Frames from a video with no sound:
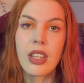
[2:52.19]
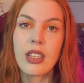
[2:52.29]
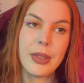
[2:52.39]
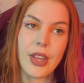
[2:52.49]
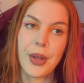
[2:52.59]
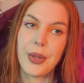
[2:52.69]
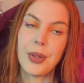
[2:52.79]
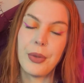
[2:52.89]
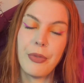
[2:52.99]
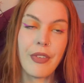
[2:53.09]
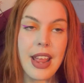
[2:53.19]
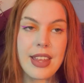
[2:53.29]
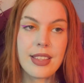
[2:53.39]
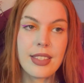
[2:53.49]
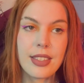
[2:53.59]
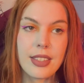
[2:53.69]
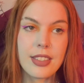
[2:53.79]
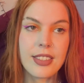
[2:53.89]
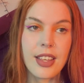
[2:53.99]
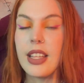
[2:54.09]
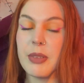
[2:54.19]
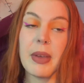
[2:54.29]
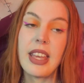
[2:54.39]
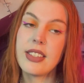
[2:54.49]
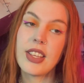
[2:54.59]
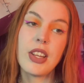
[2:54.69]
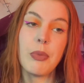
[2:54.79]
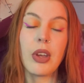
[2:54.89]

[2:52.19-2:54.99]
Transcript: With the whole friends, it's amazing.